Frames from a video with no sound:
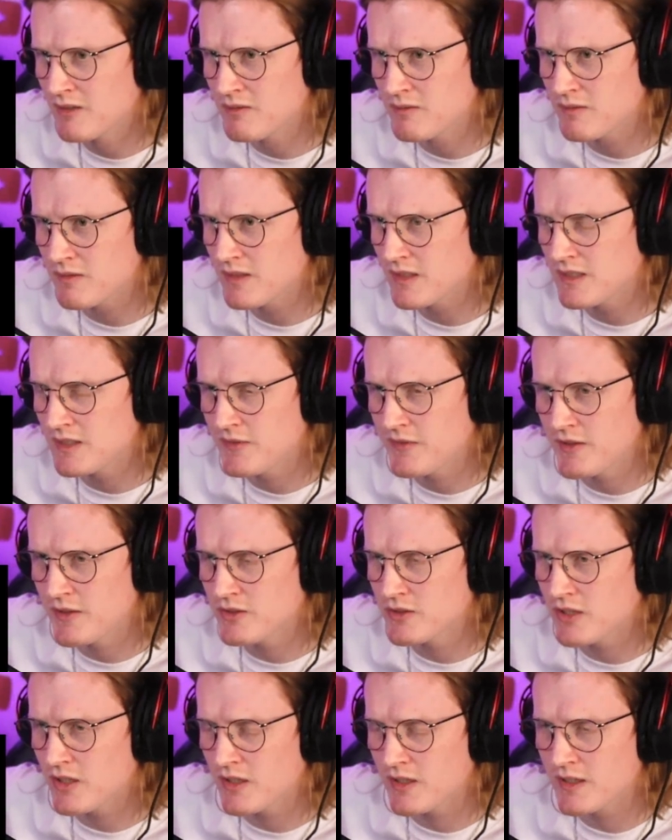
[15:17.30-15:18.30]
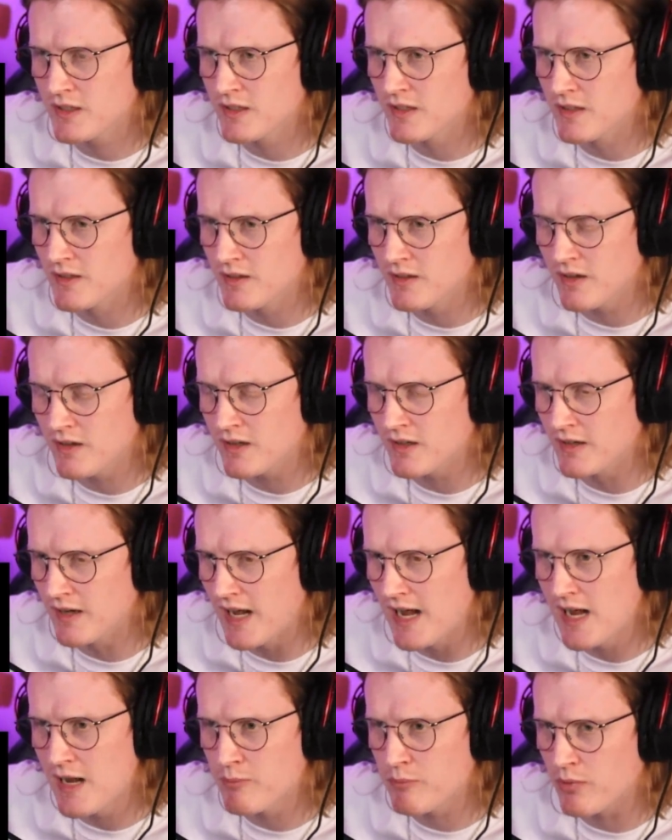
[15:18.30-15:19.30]
This feels like an
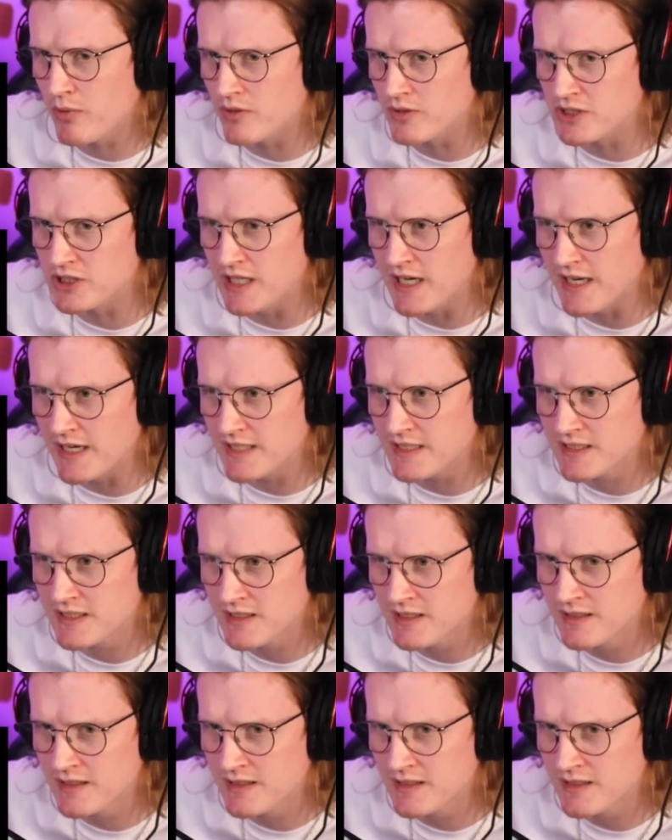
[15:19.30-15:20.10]
art project.